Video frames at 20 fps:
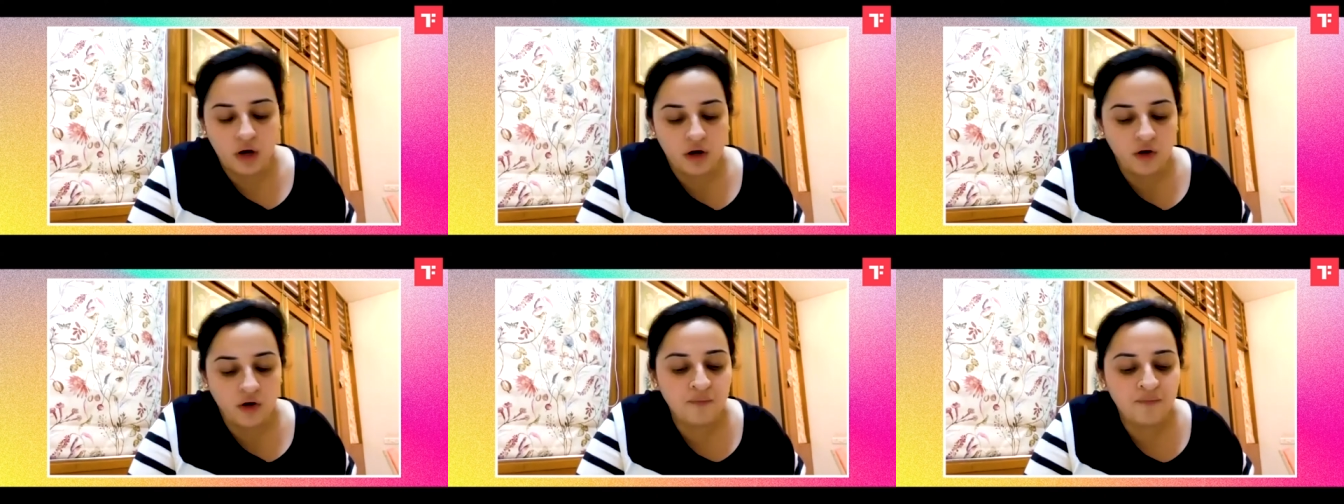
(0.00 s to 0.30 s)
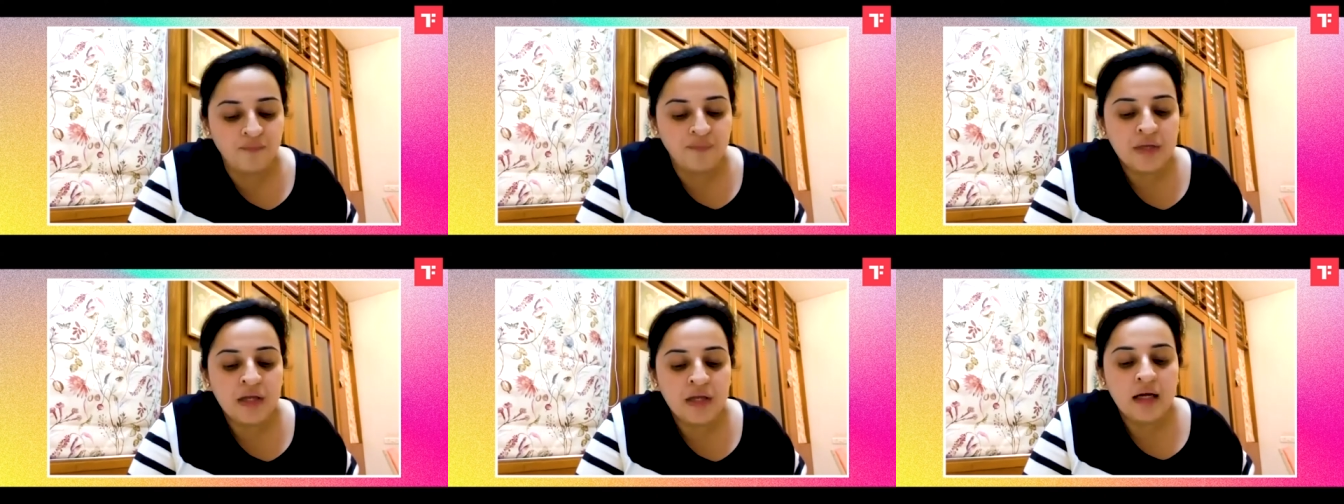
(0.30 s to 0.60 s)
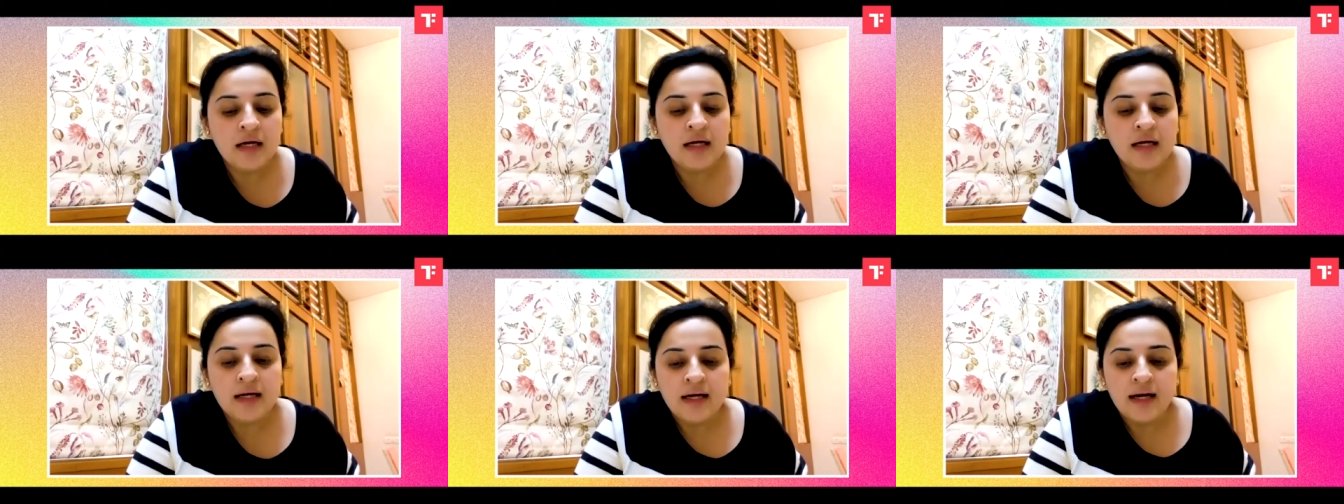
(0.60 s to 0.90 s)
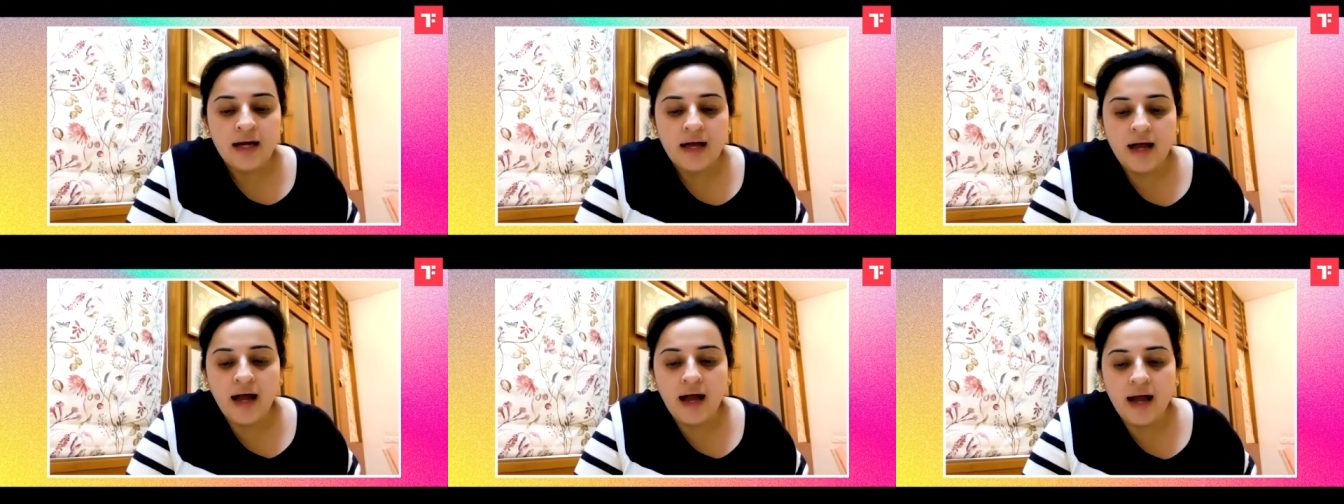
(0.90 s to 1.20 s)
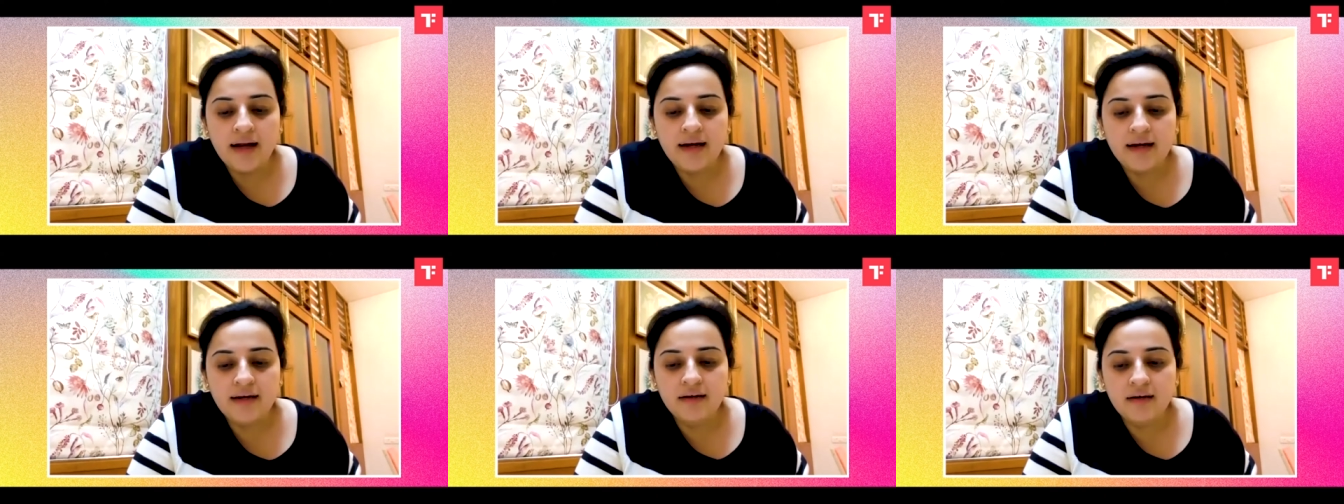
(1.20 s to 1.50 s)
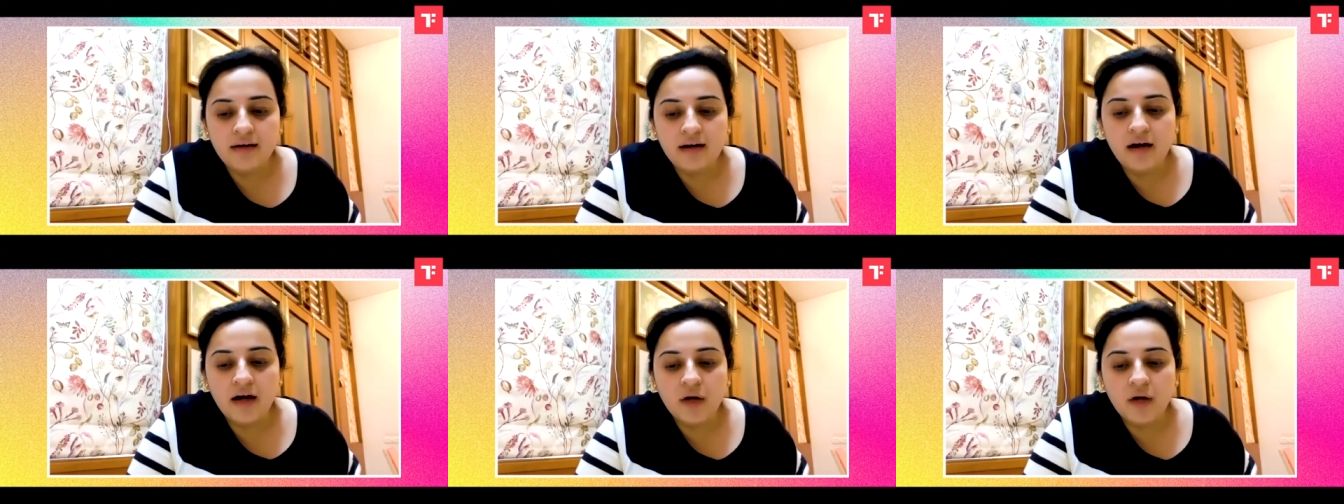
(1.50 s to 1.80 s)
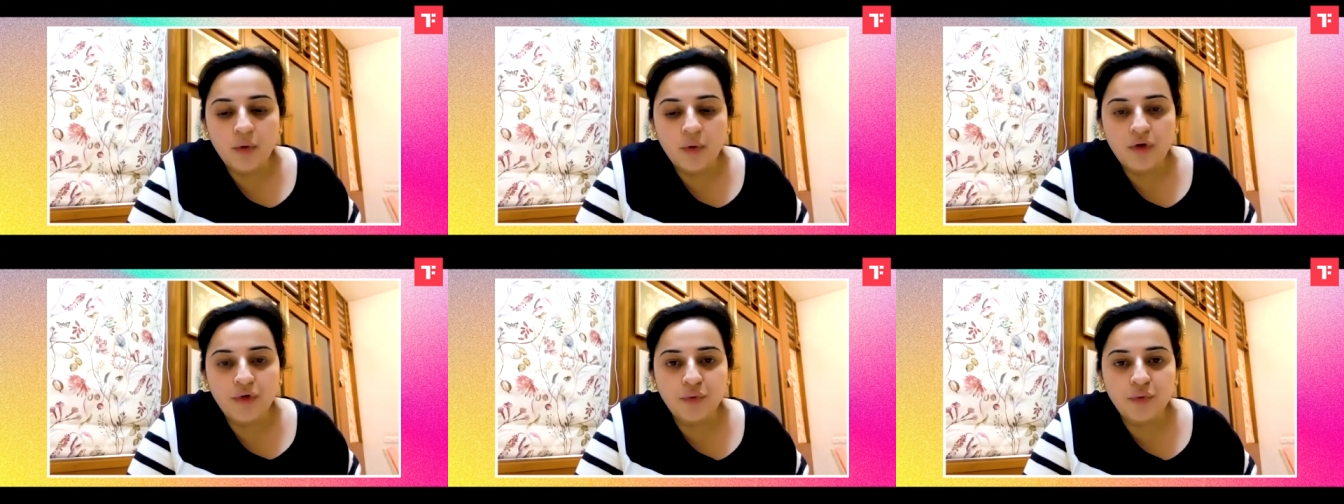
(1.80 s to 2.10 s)
how. And uh, I
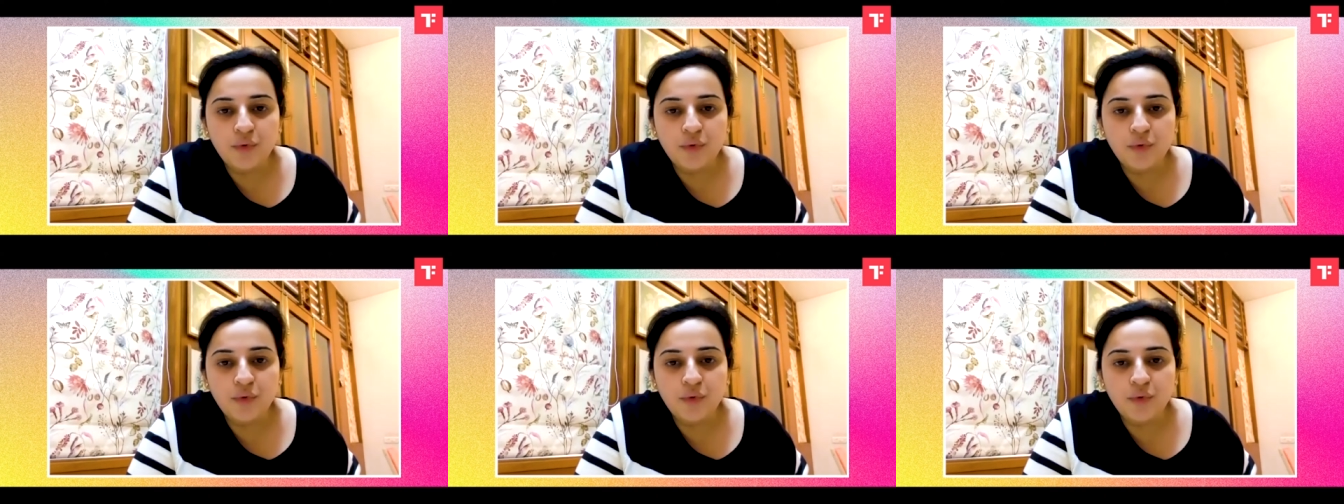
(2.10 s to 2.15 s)
went